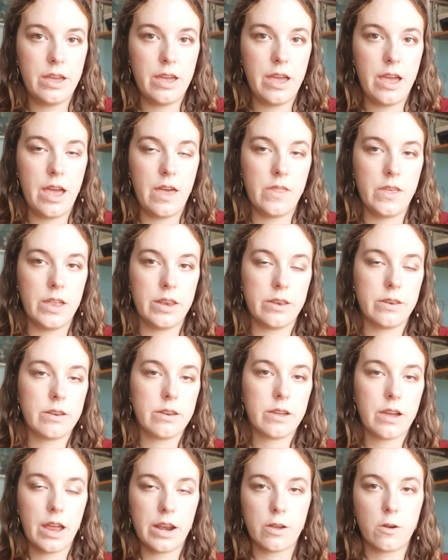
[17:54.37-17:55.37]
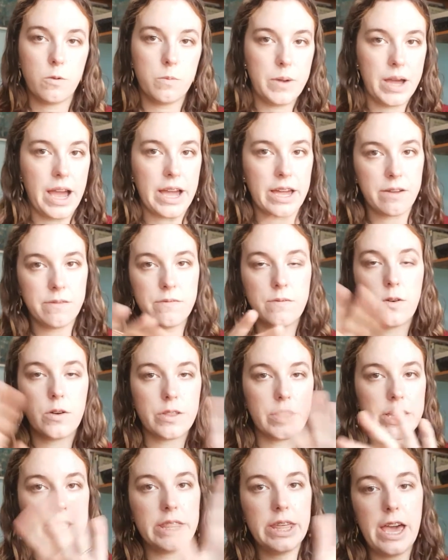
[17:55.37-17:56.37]
and then kind of go back and forth
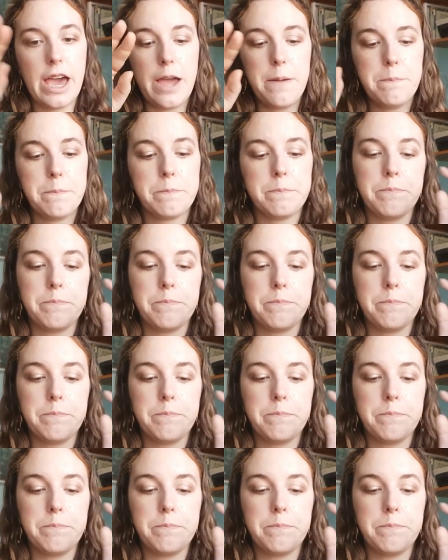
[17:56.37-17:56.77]
like that.